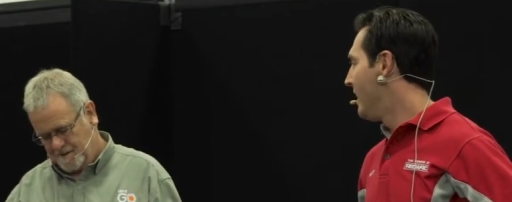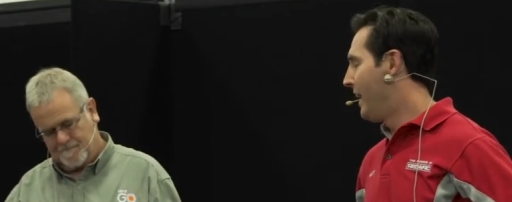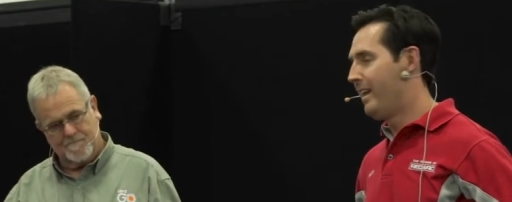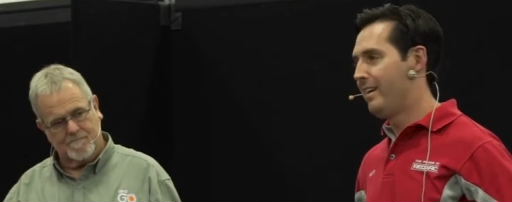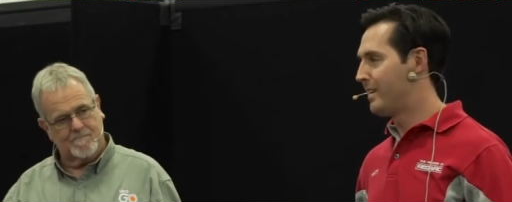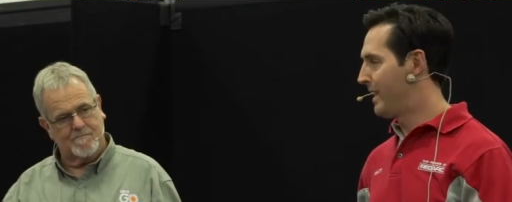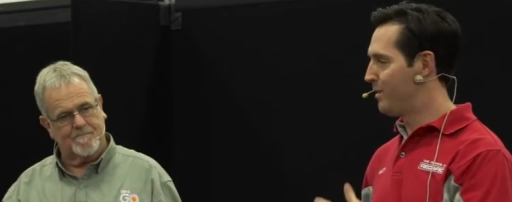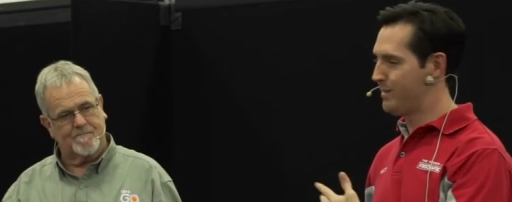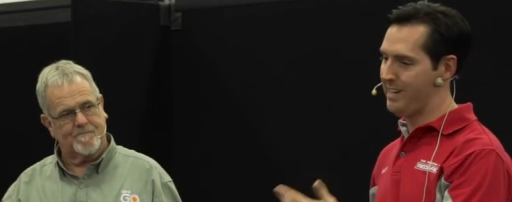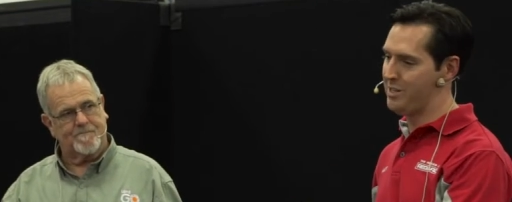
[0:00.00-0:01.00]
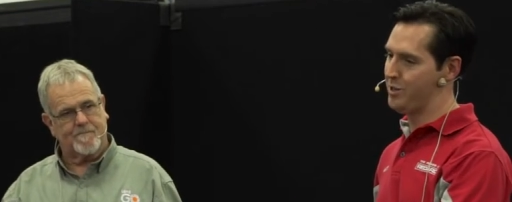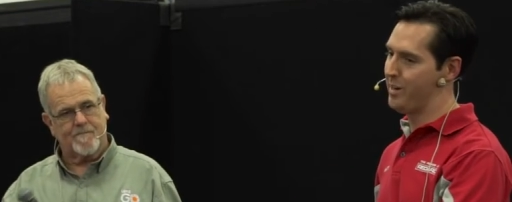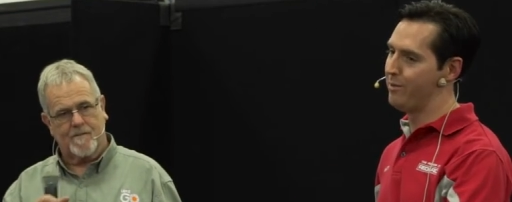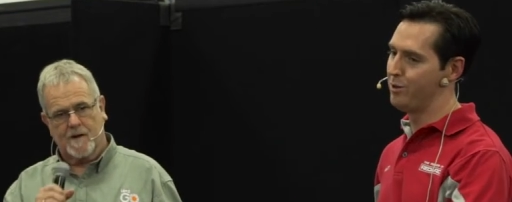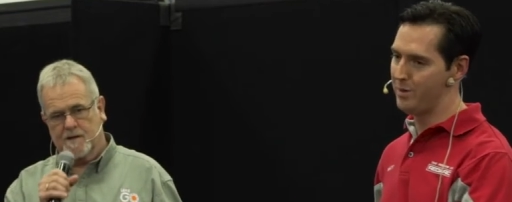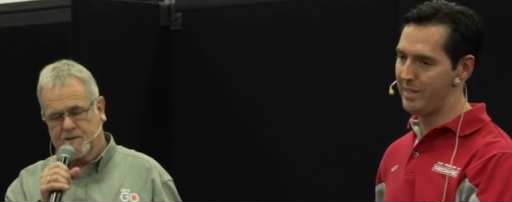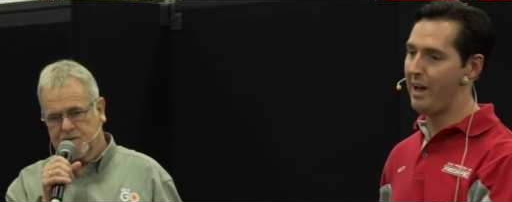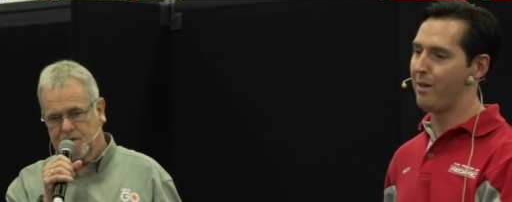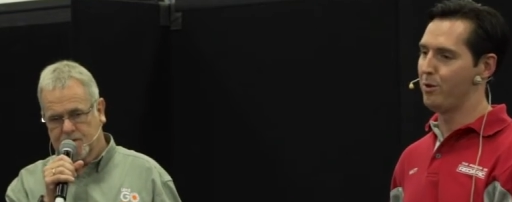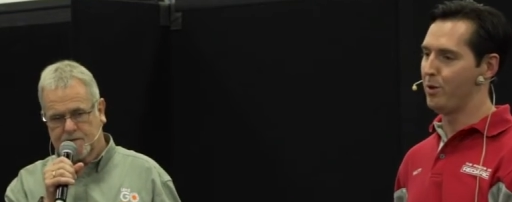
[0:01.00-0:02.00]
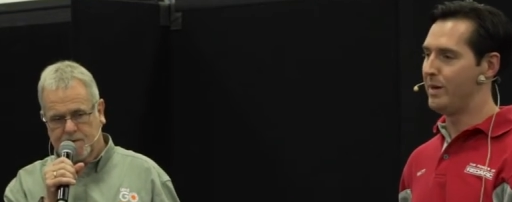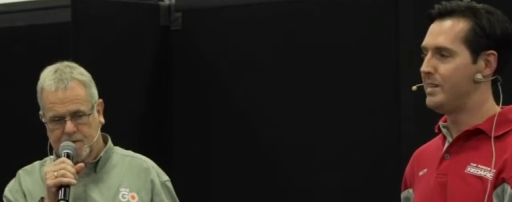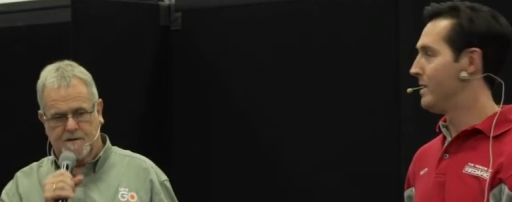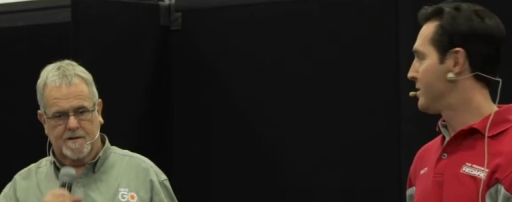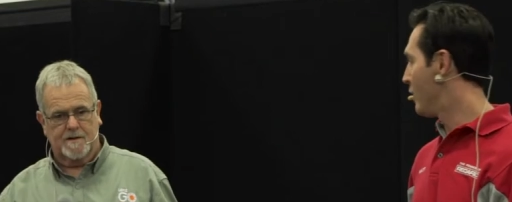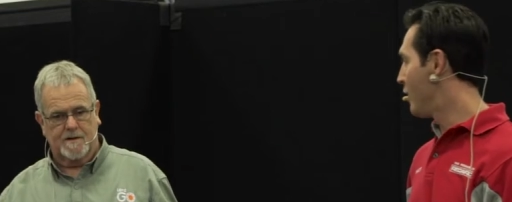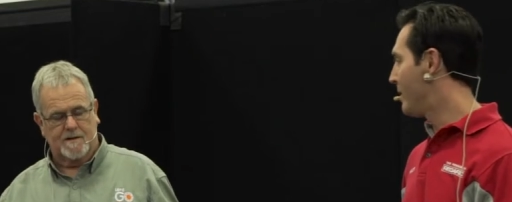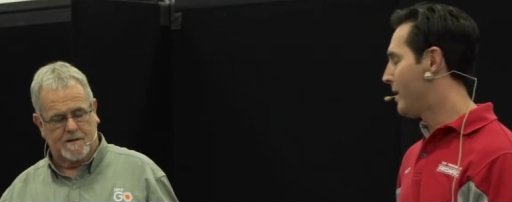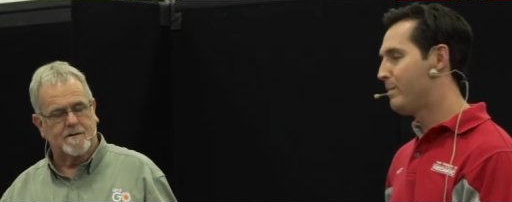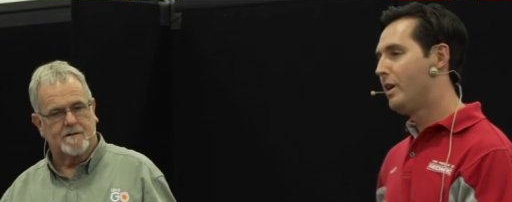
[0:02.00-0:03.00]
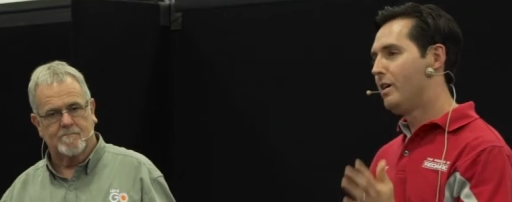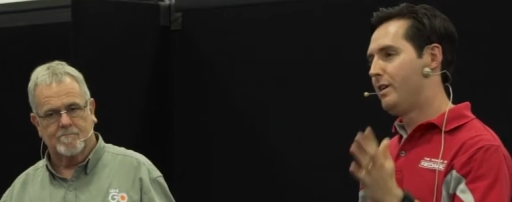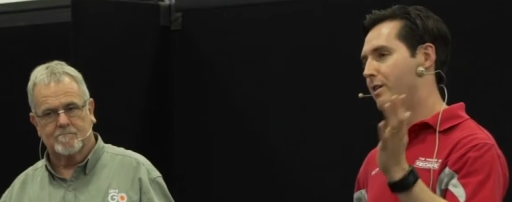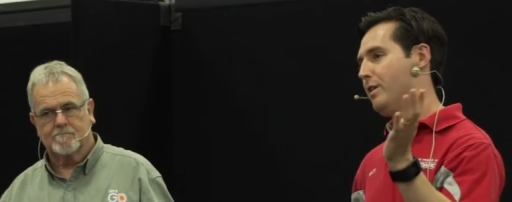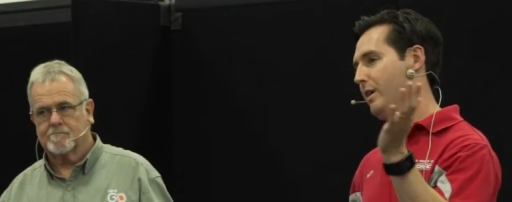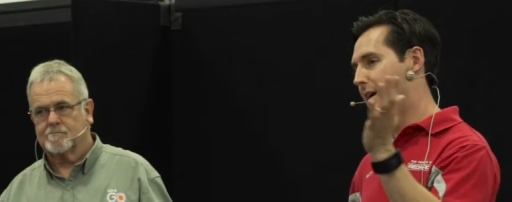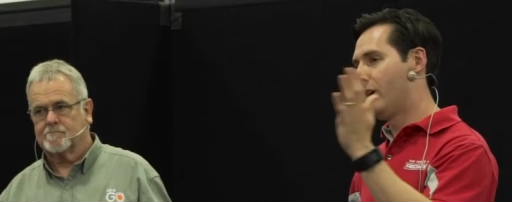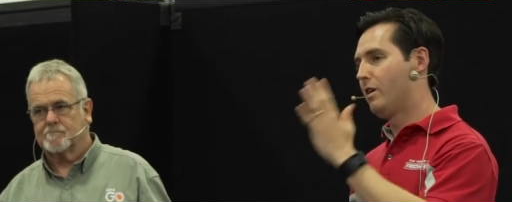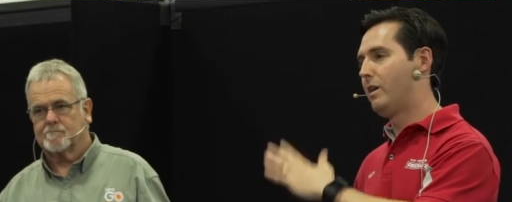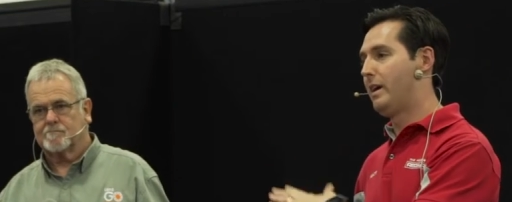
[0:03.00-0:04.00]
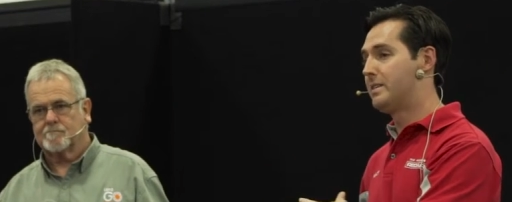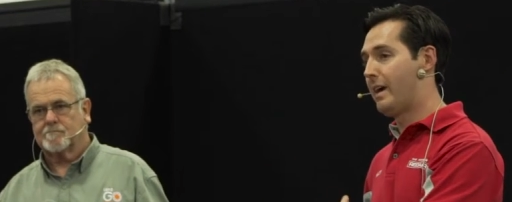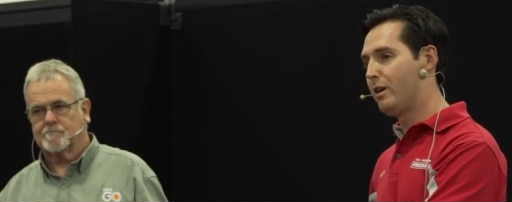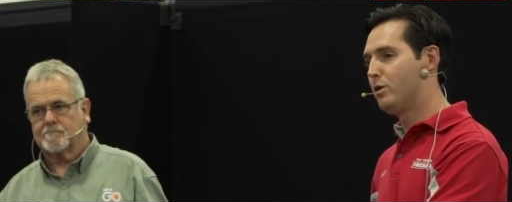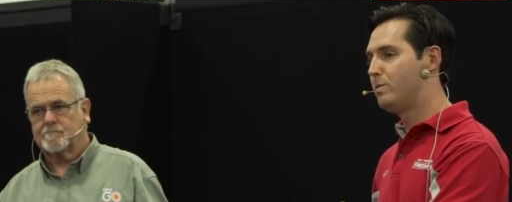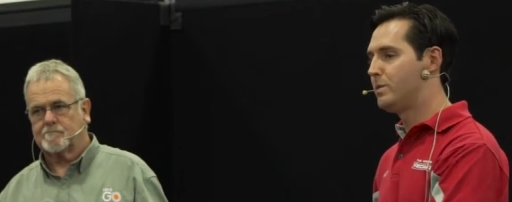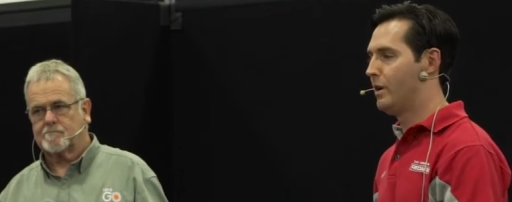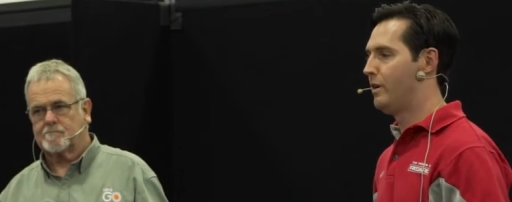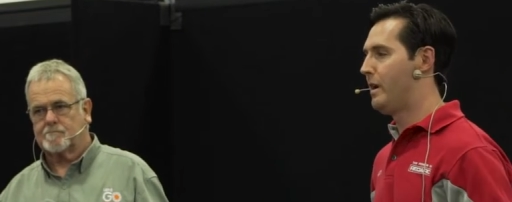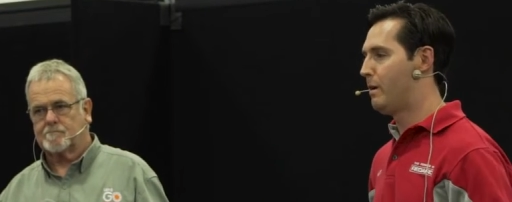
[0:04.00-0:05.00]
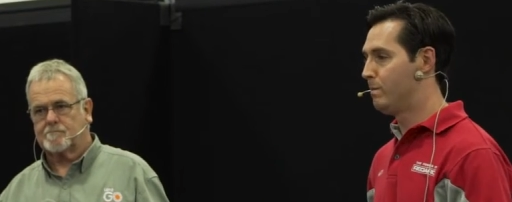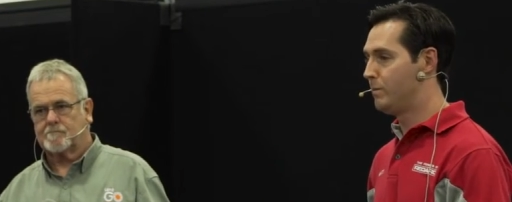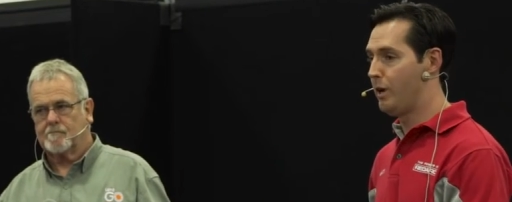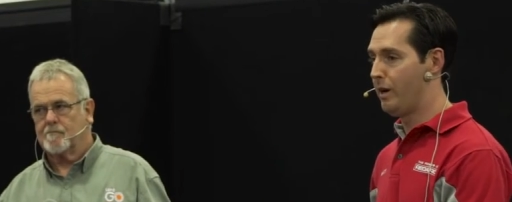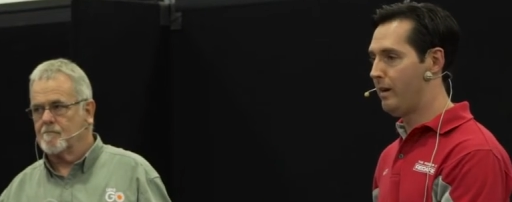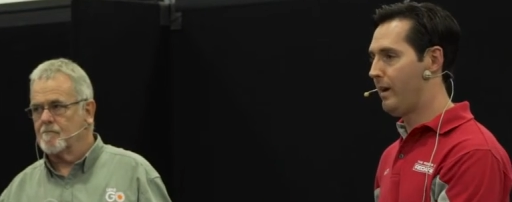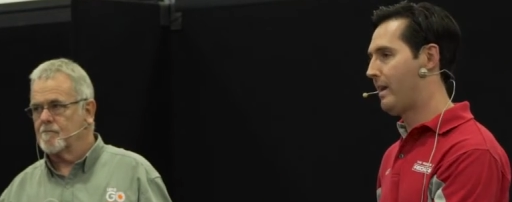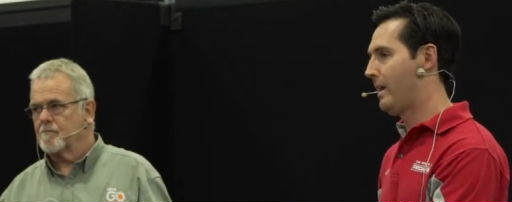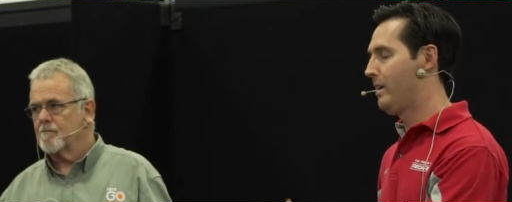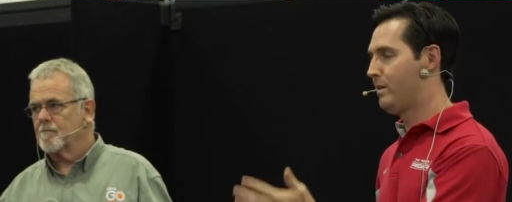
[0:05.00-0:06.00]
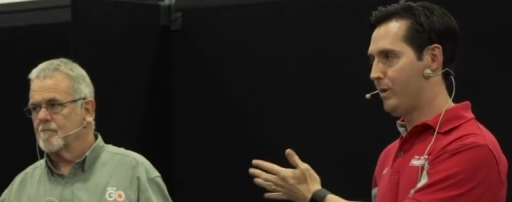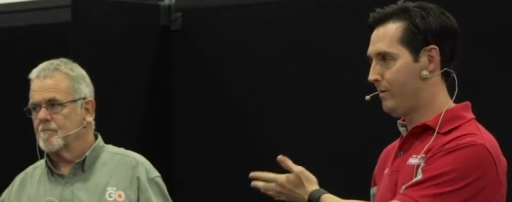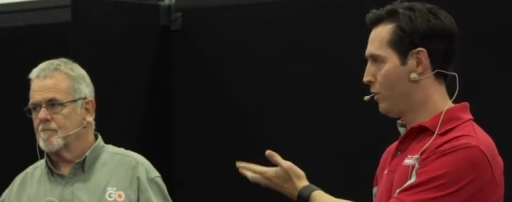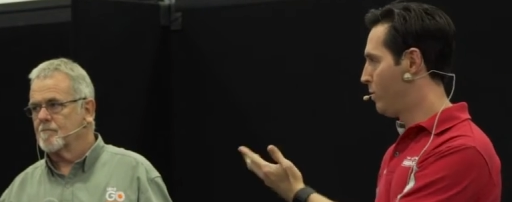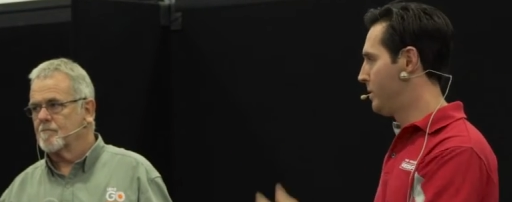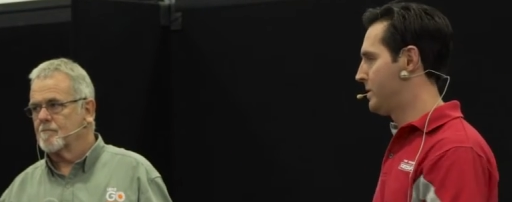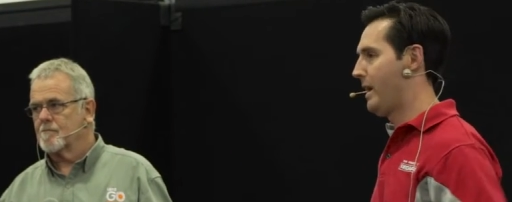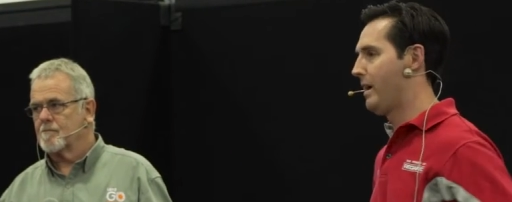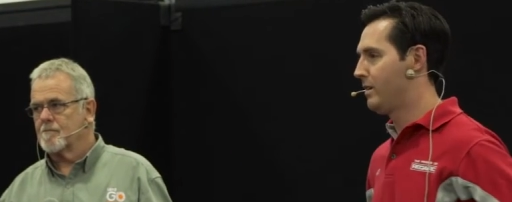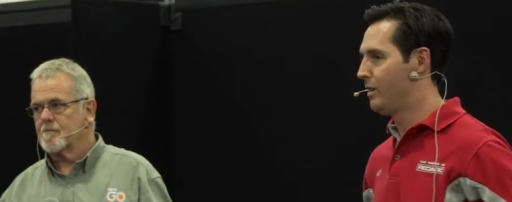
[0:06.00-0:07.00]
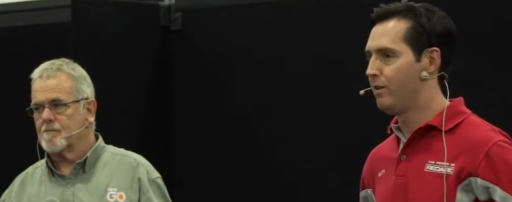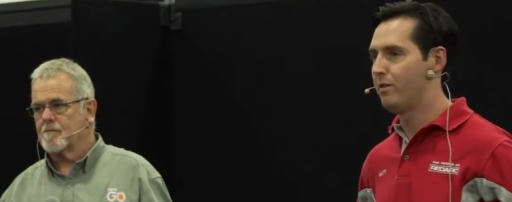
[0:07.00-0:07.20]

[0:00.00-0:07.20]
Speaker 1: And then, of course, as you travel south all the way down to Hobart, you're going to get a lot less angle. So um, you know, in Adelaide before, we were saying you know